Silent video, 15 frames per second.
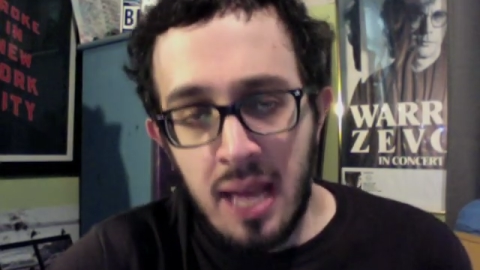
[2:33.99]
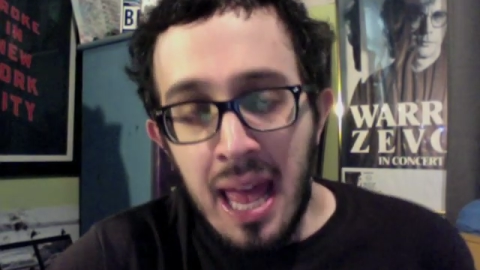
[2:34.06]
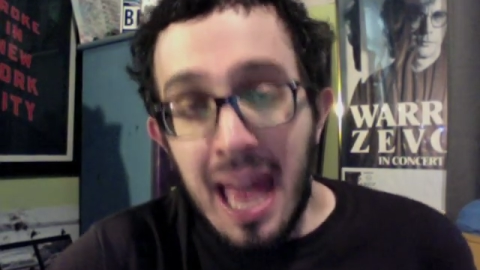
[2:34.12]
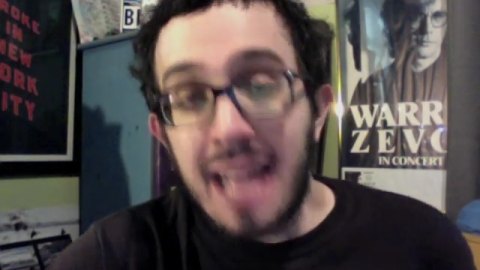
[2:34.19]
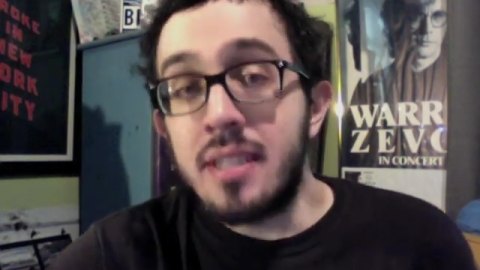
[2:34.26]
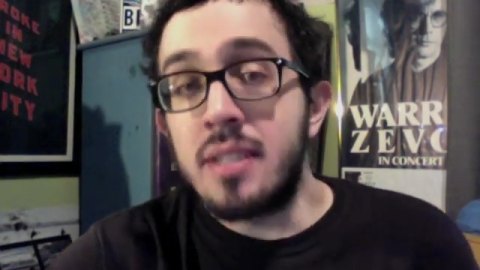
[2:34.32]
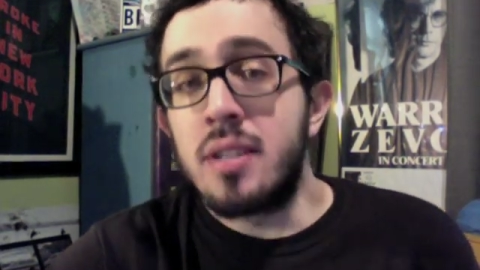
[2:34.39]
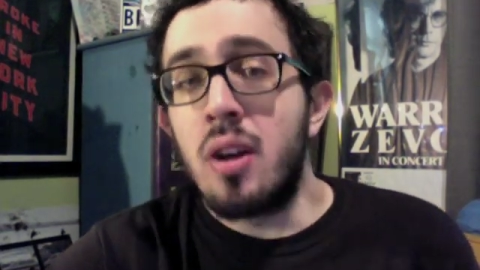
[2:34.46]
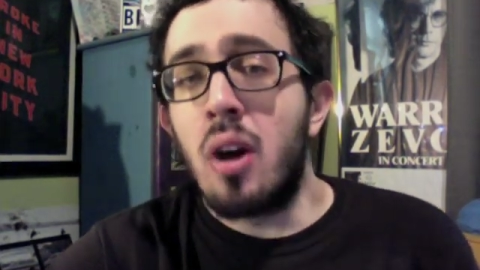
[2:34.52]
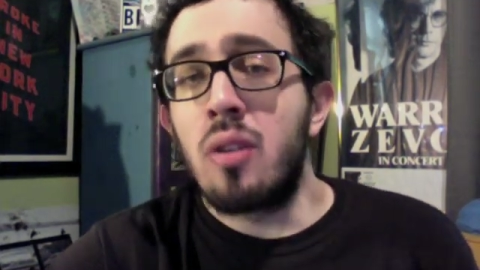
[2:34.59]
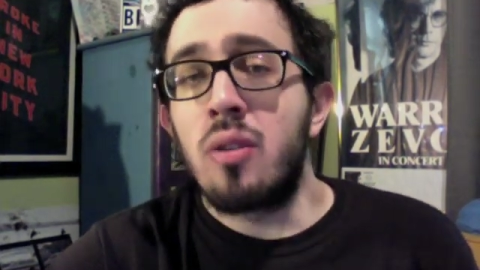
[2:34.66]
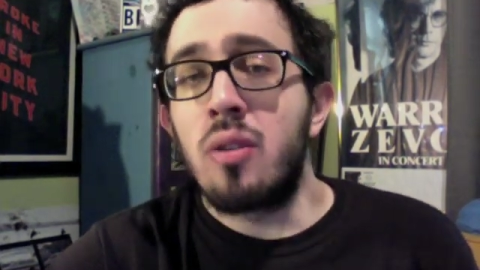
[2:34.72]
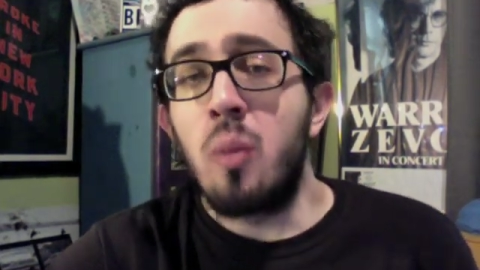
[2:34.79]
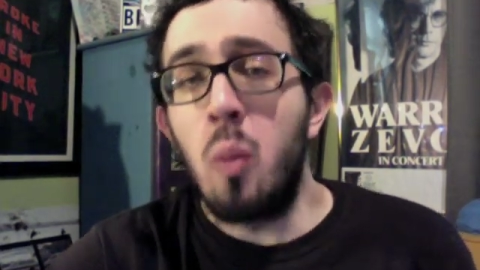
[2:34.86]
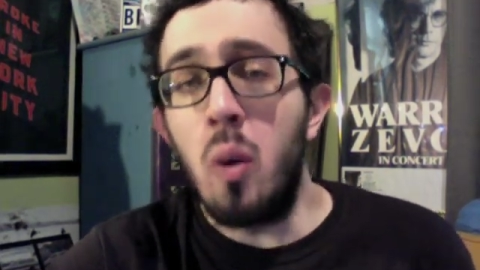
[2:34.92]
As his
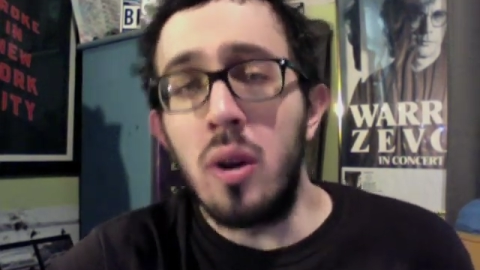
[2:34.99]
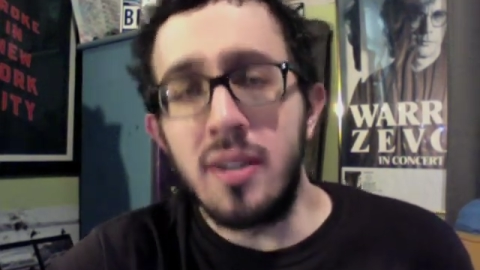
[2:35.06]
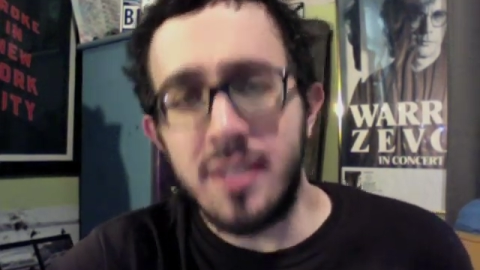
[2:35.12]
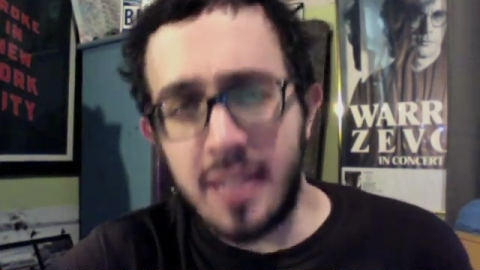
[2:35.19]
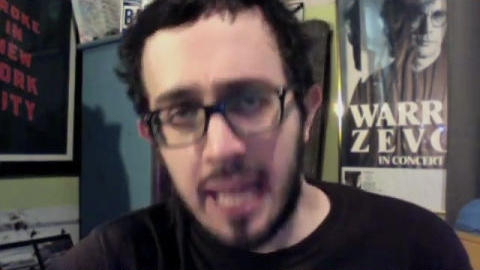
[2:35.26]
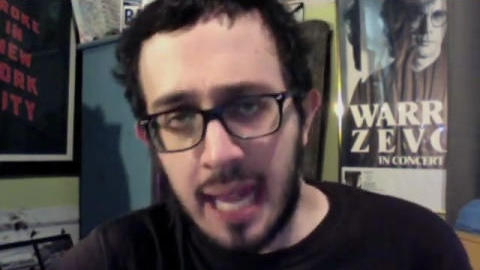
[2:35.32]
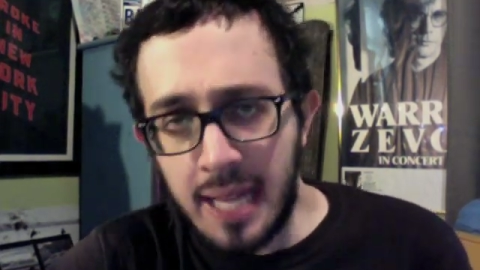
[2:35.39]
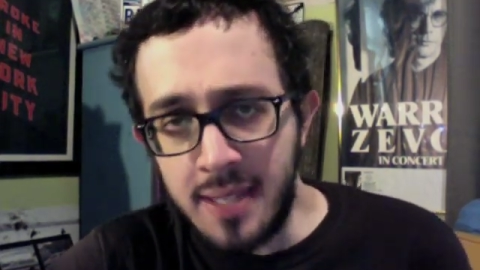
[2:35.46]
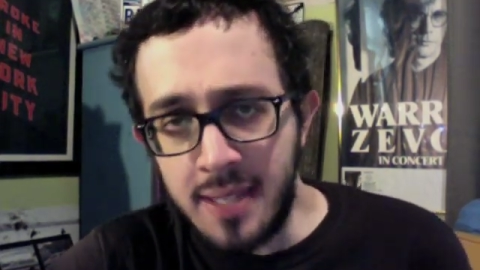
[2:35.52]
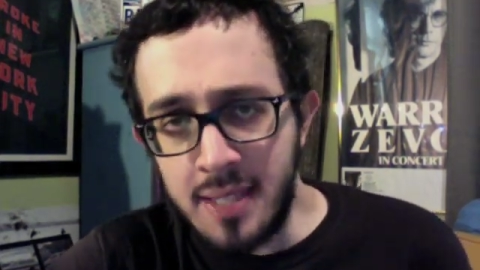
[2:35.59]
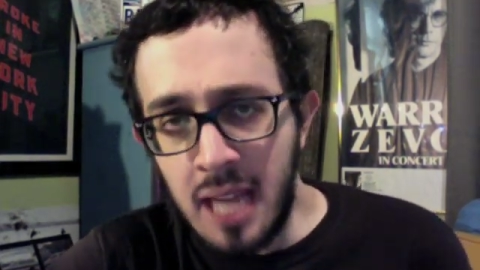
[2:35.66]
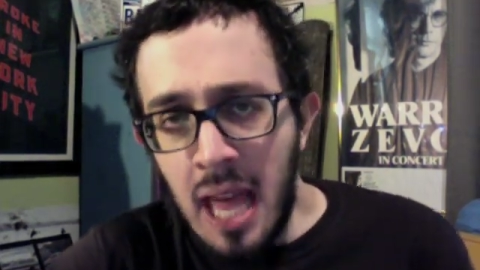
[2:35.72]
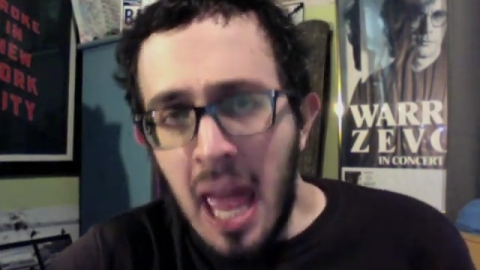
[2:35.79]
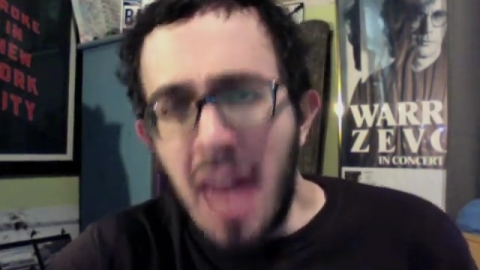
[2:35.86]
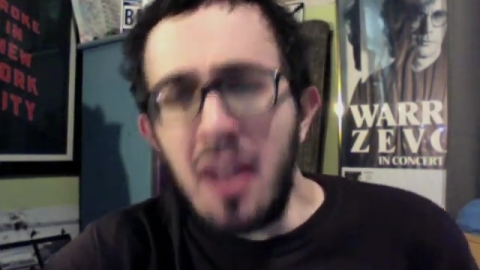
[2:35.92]
song The War states,
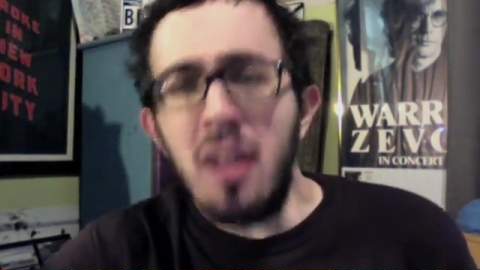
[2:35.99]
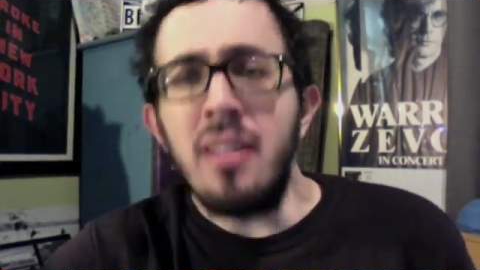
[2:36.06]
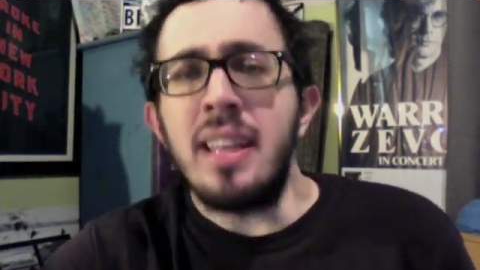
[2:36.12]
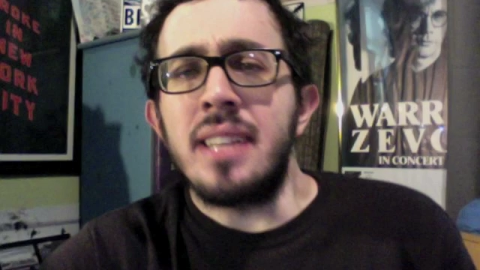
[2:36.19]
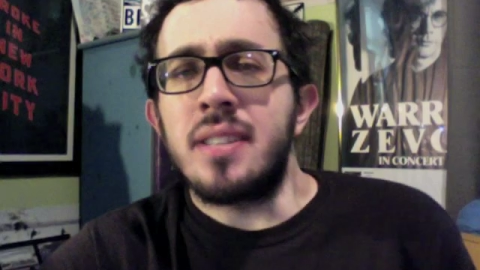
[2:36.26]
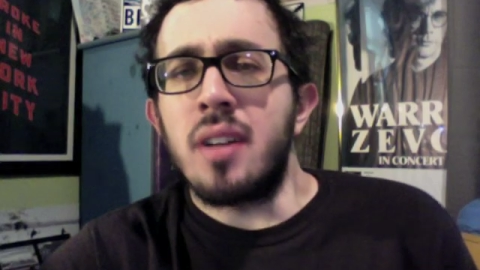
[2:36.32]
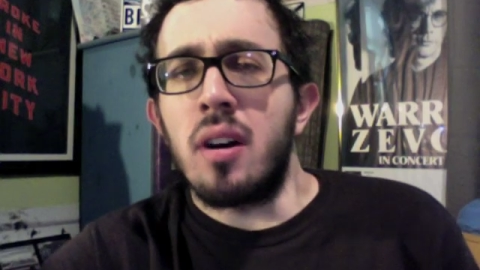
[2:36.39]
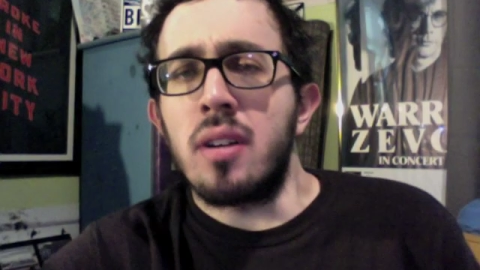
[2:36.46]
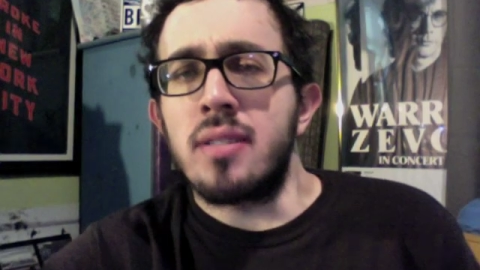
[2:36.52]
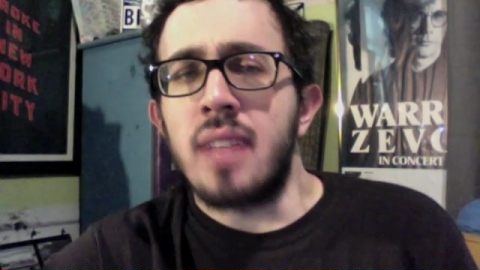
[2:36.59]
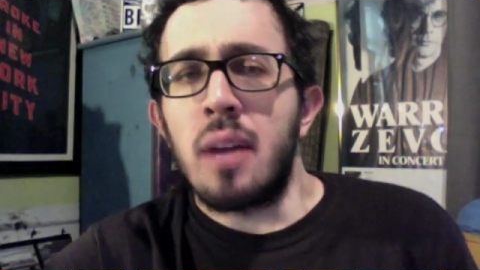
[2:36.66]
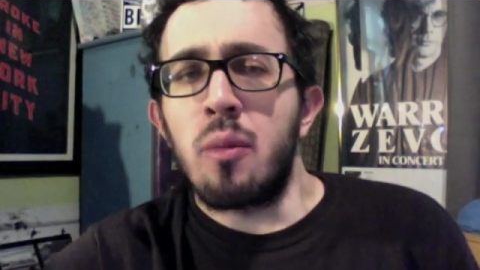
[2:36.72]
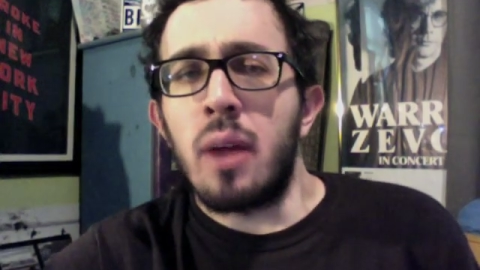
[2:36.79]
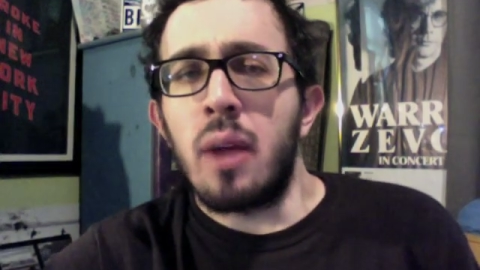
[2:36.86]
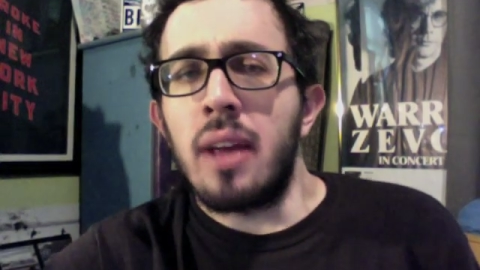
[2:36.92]
"And all these songs
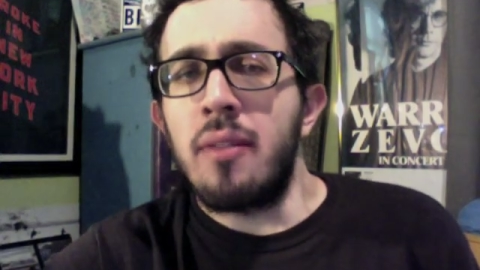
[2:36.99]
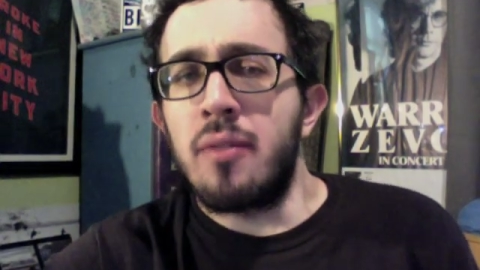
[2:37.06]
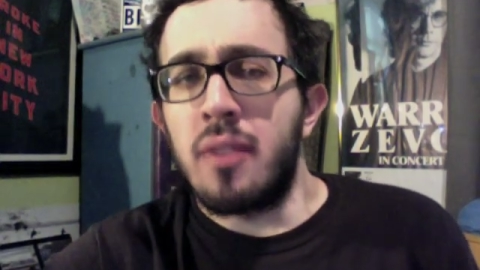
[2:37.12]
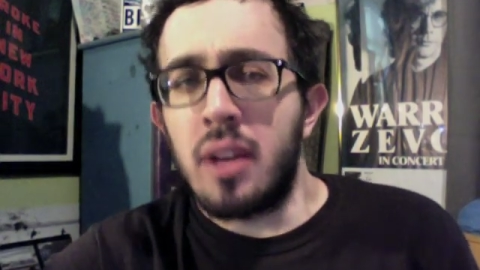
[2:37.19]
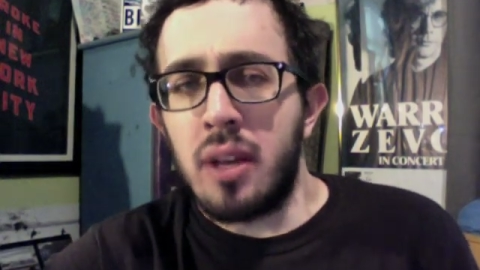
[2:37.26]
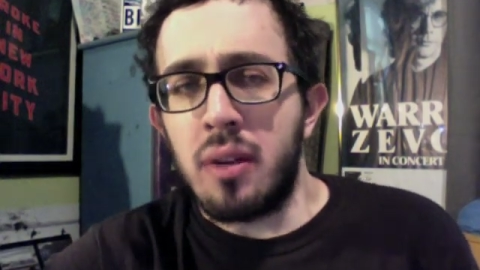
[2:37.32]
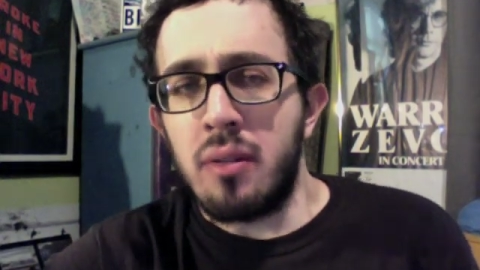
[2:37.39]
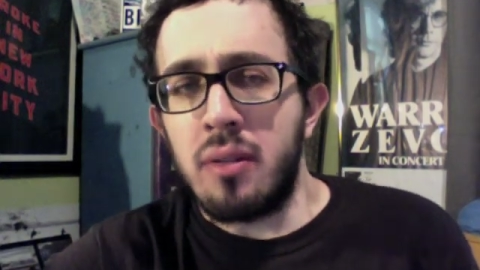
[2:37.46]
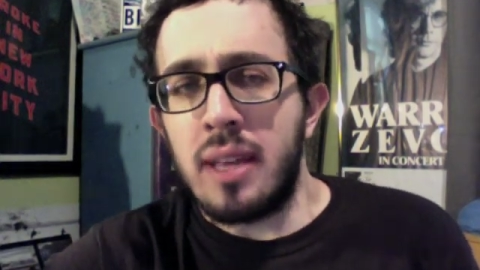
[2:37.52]
I write for you,